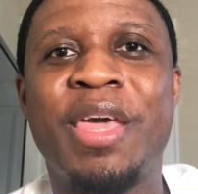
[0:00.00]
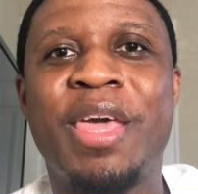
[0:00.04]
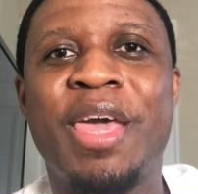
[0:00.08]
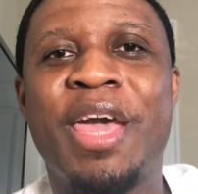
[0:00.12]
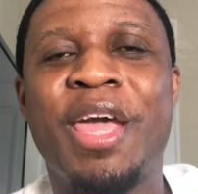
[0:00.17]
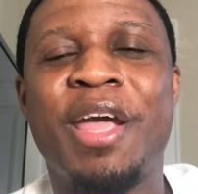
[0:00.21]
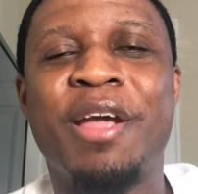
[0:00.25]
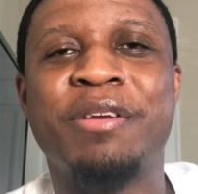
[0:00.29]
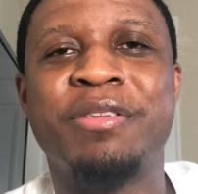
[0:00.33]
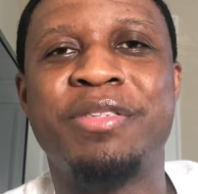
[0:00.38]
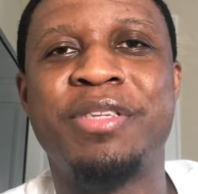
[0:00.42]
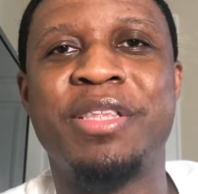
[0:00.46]

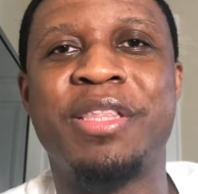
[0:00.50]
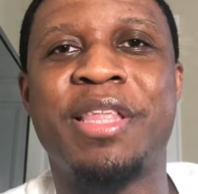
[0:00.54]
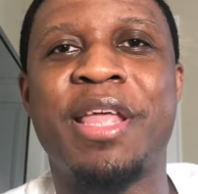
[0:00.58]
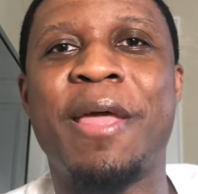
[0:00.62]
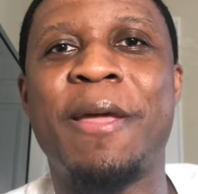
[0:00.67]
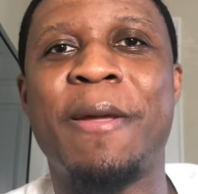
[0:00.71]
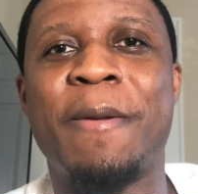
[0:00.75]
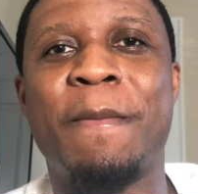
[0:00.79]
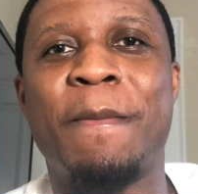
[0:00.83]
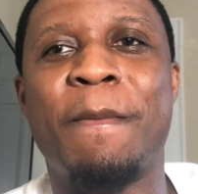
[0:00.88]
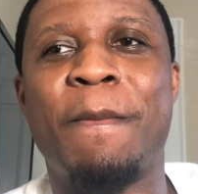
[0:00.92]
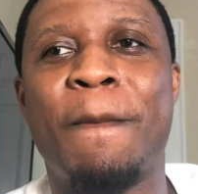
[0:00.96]
here's the
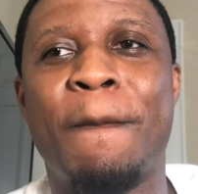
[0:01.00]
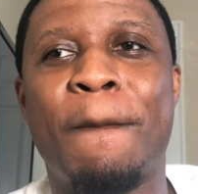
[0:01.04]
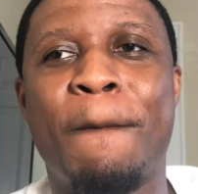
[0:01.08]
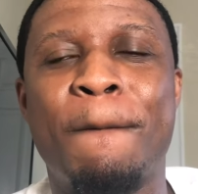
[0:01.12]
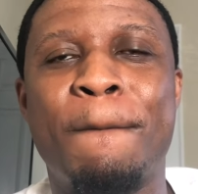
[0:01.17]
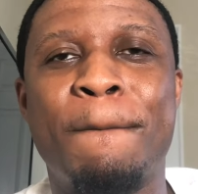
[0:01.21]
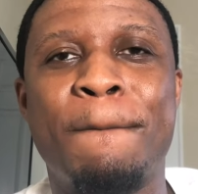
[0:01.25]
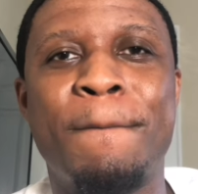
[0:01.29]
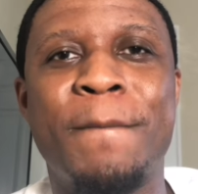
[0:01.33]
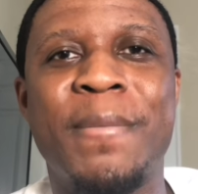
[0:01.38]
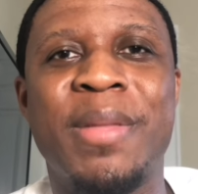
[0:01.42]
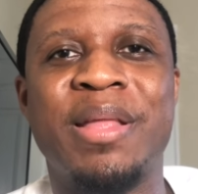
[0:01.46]
thing.
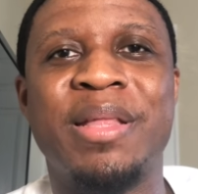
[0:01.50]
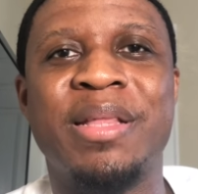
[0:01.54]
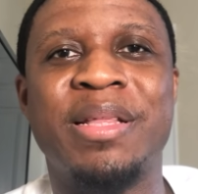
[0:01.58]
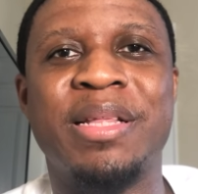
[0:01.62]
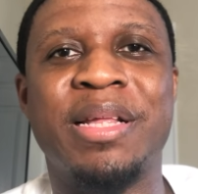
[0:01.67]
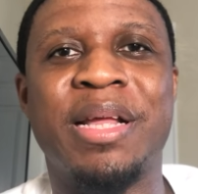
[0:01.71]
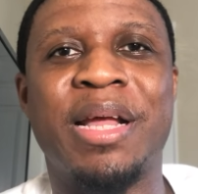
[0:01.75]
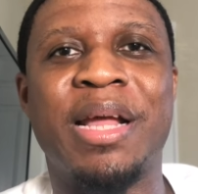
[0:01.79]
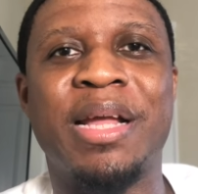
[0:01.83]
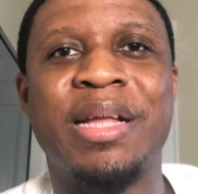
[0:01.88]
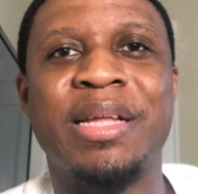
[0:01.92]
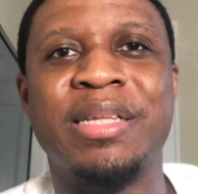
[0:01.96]

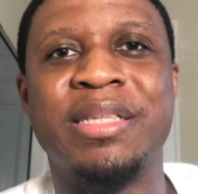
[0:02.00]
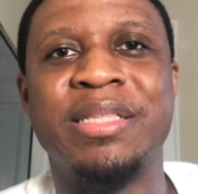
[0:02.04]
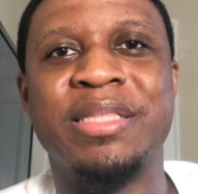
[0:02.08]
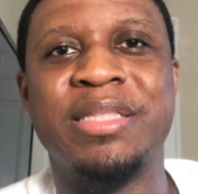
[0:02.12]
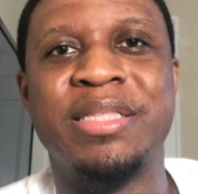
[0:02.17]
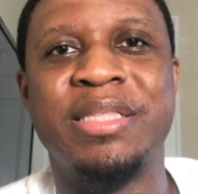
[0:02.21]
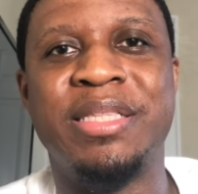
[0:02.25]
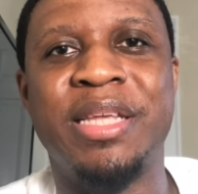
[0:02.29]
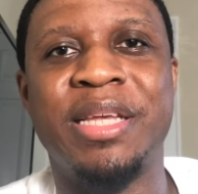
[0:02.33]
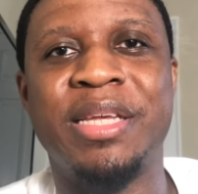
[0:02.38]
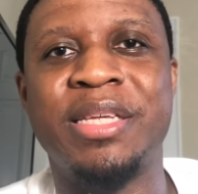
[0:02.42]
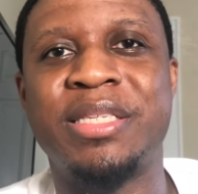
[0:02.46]

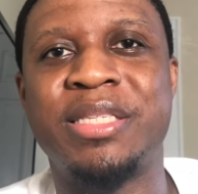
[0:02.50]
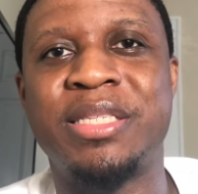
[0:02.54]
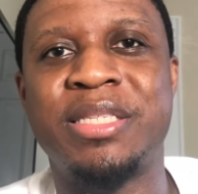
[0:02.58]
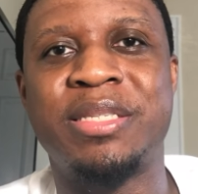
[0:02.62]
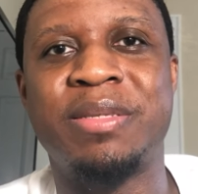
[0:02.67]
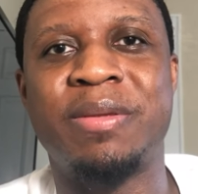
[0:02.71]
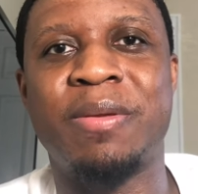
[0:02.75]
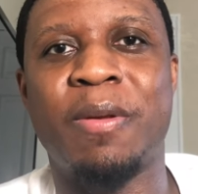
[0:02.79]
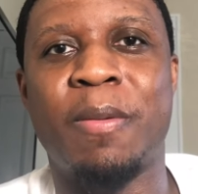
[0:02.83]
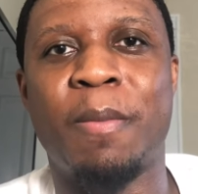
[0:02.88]
This